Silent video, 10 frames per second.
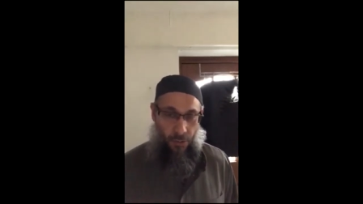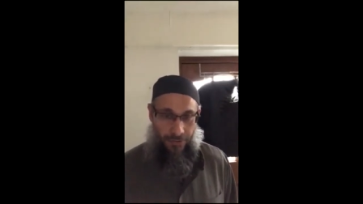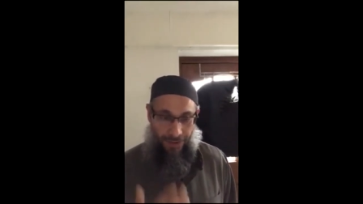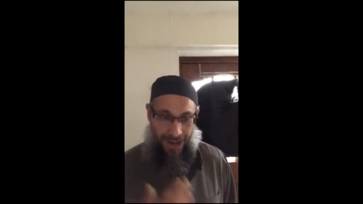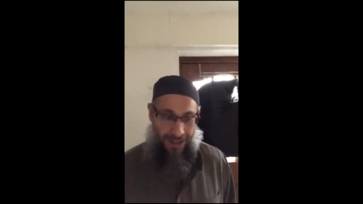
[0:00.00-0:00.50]
Or
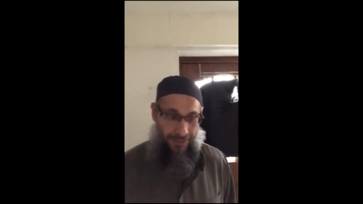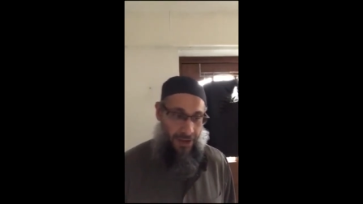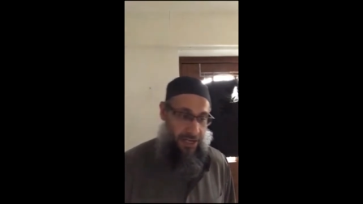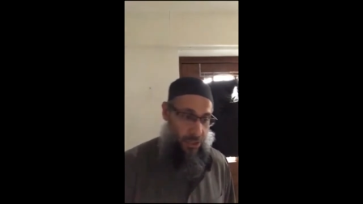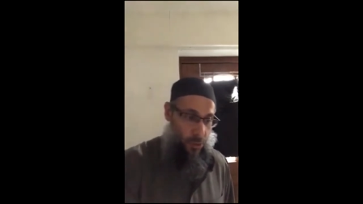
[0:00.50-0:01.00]
if I have it
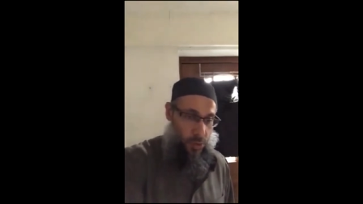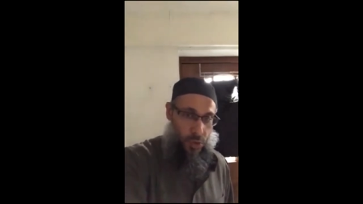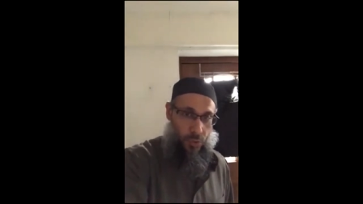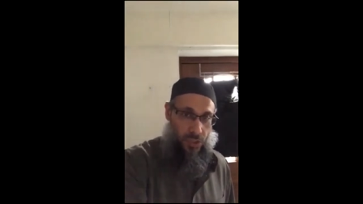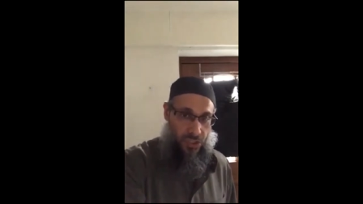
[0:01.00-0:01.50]
and it goes
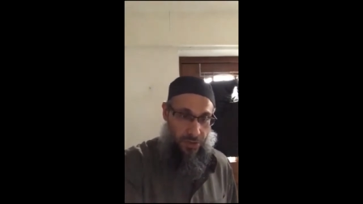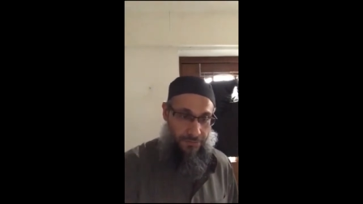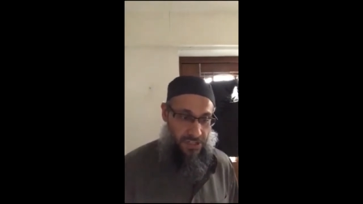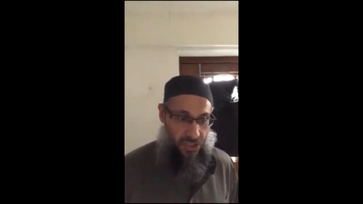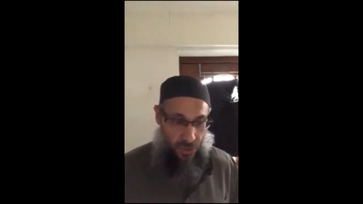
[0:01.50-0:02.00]
onto a
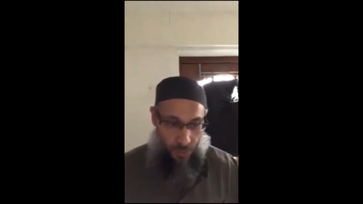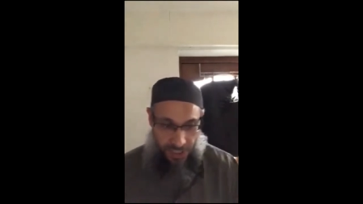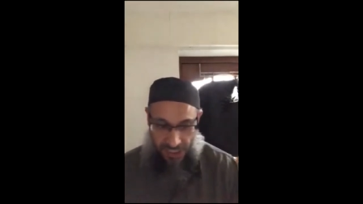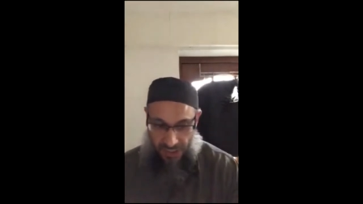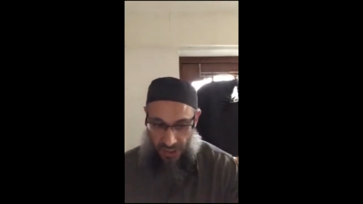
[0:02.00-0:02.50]
surface and
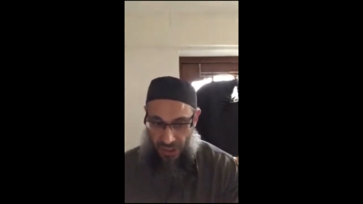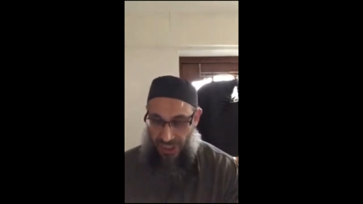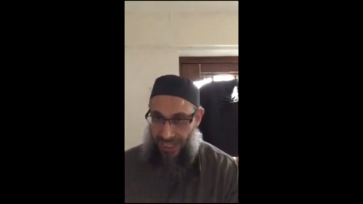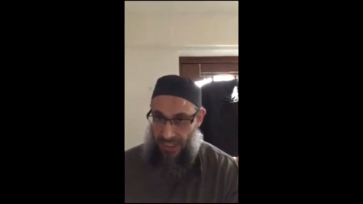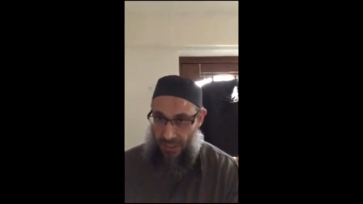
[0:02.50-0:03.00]
somebody else touches
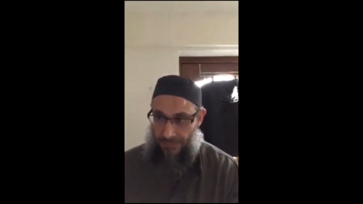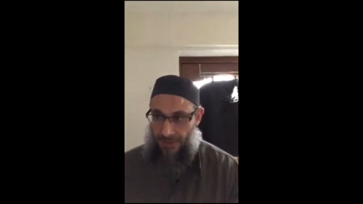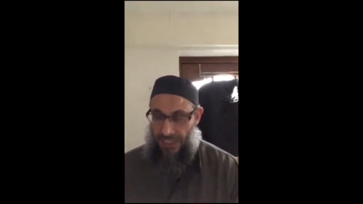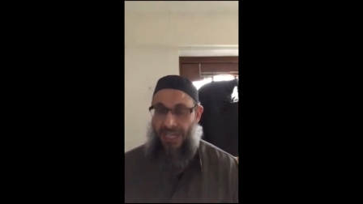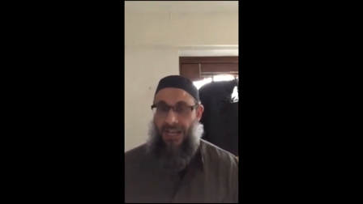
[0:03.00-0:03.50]
that
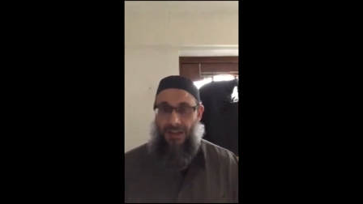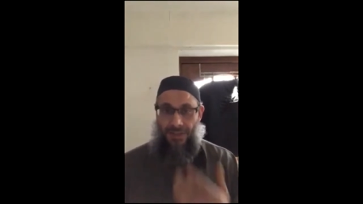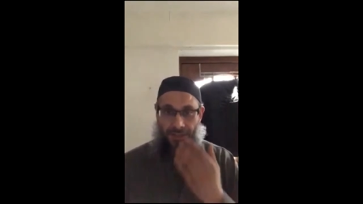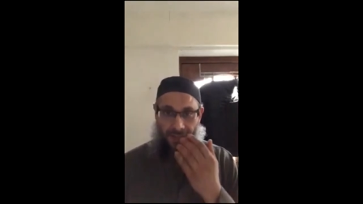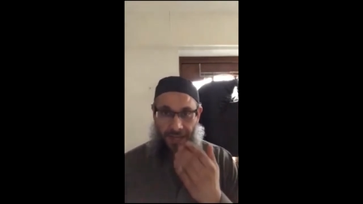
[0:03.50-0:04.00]
surface and
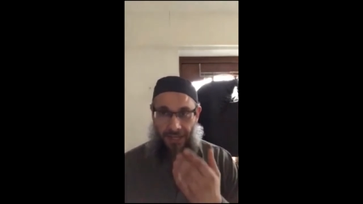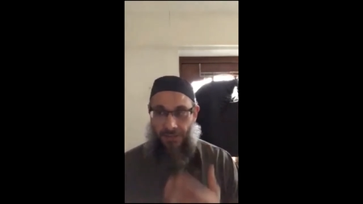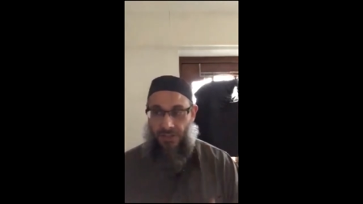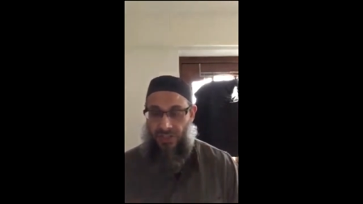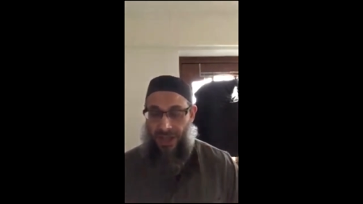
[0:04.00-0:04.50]
then they
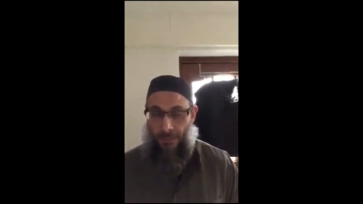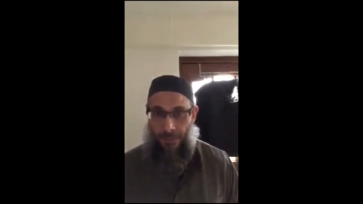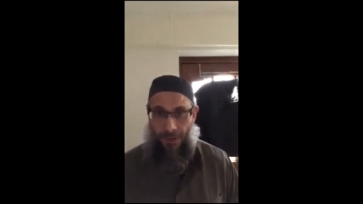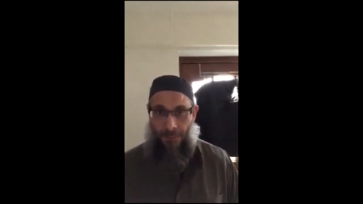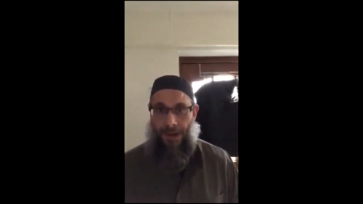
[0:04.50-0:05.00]
touch their
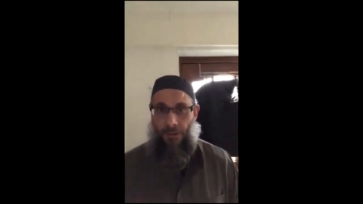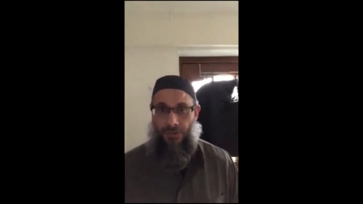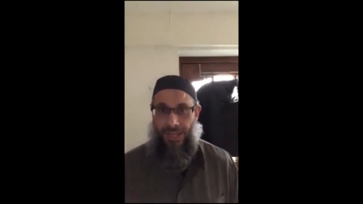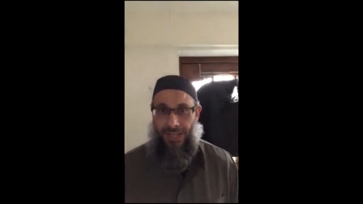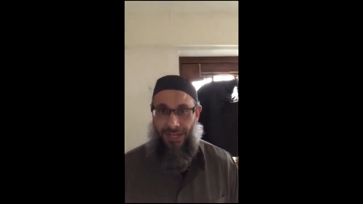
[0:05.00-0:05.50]

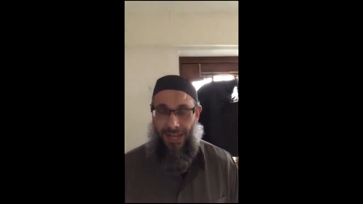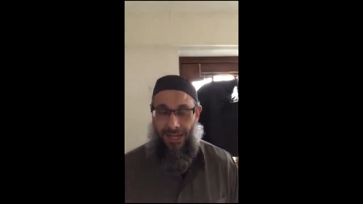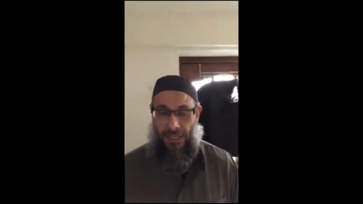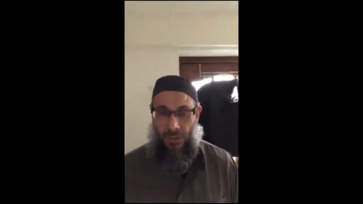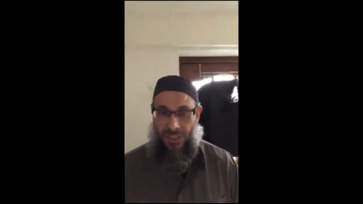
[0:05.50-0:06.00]
mouth, they can get
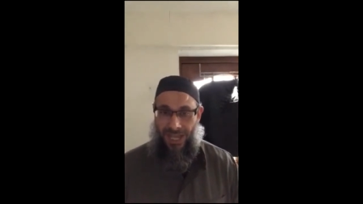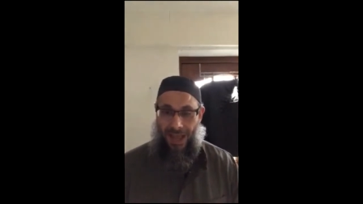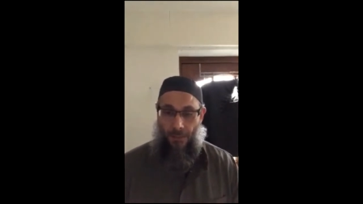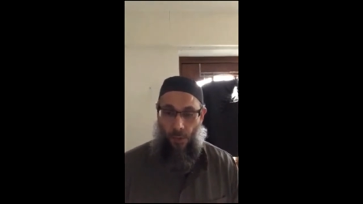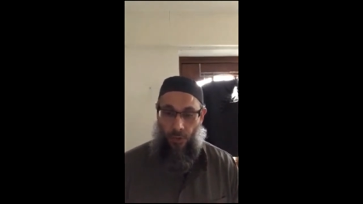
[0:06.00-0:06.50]
it. So it's
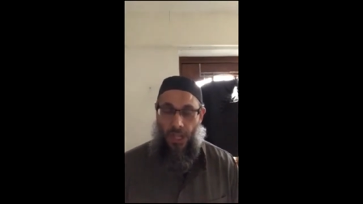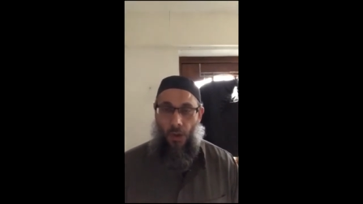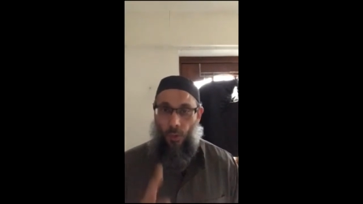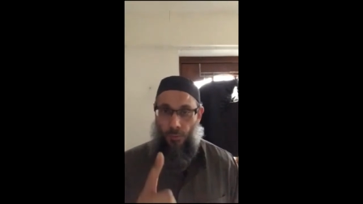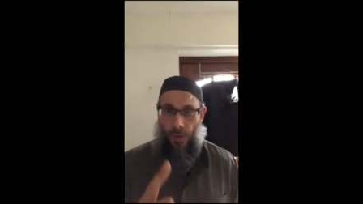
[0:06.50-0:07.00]
airborne.
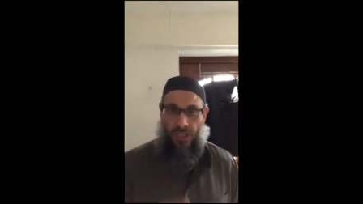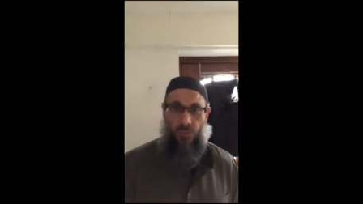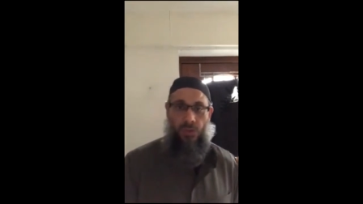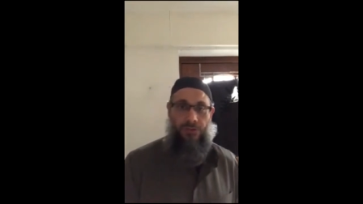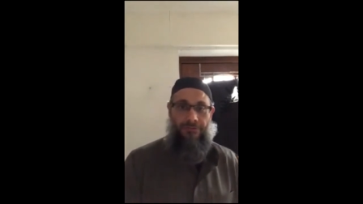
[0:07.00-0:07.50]
One
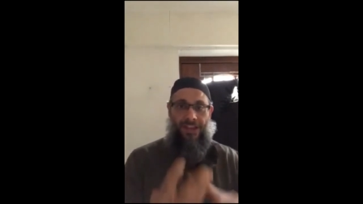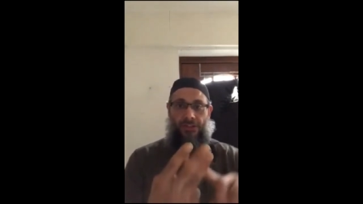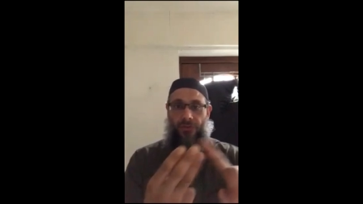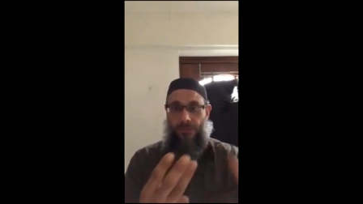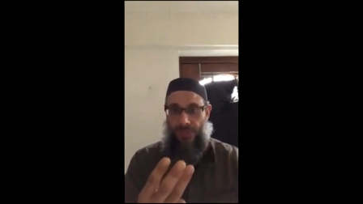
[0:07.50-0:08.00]
person will infect
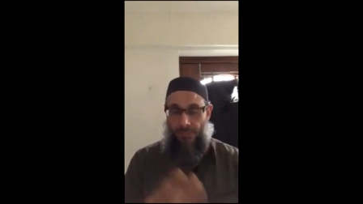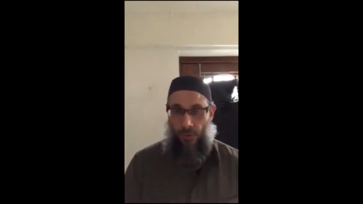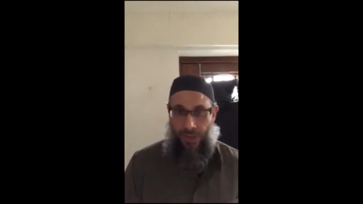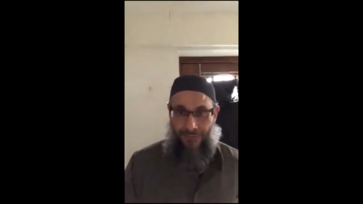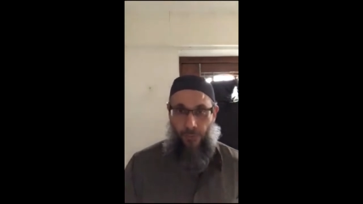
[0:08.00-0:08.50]
three
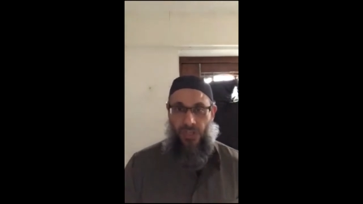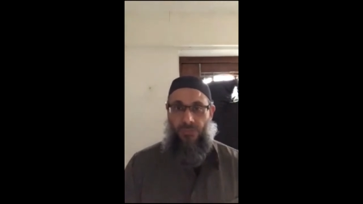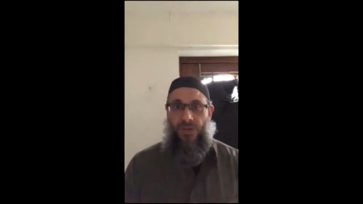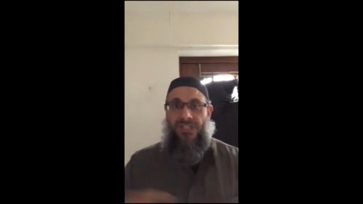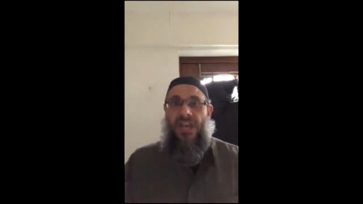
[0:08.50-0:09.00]
people, therefore it
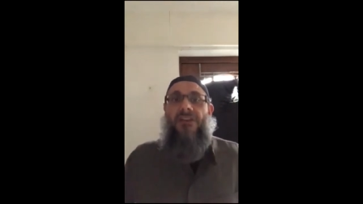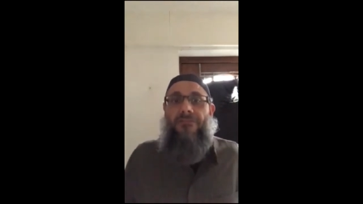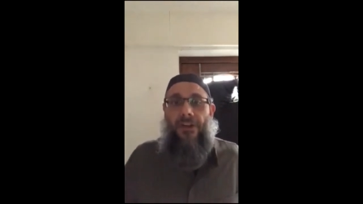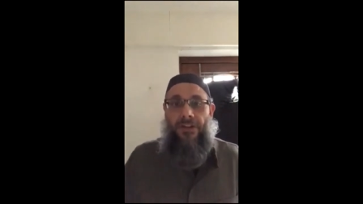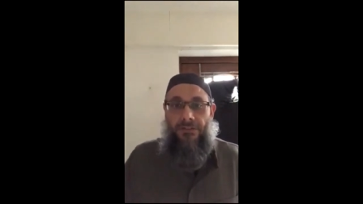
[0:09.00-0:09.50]
spreads
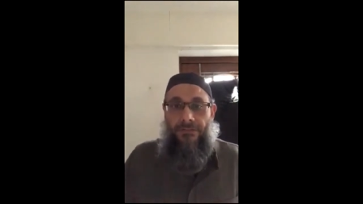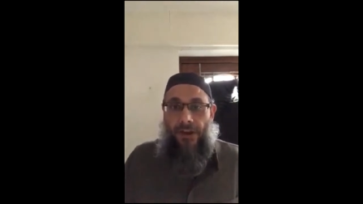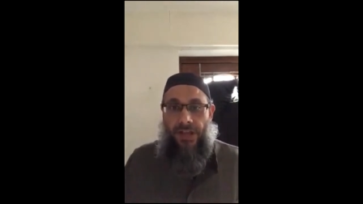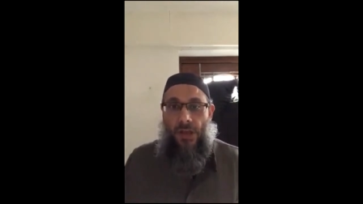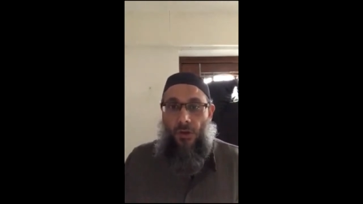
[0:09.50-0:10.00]
very,
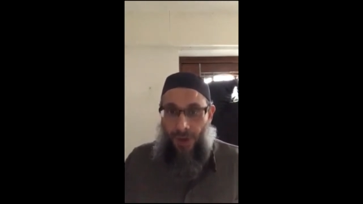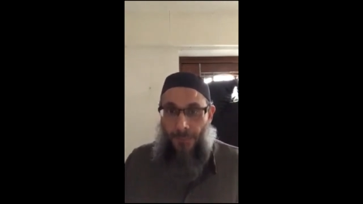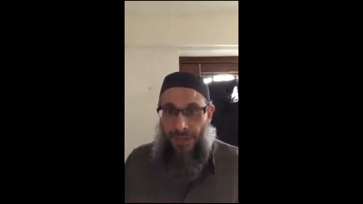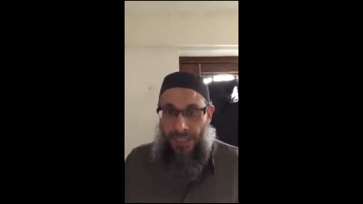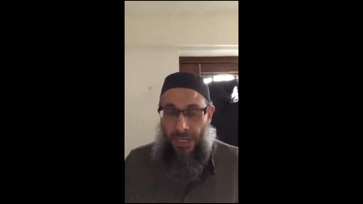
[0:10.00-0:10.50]
very
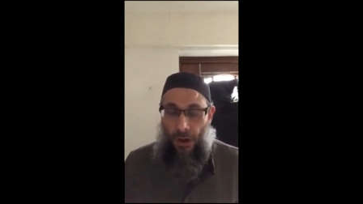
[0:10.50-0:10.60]
rapidly.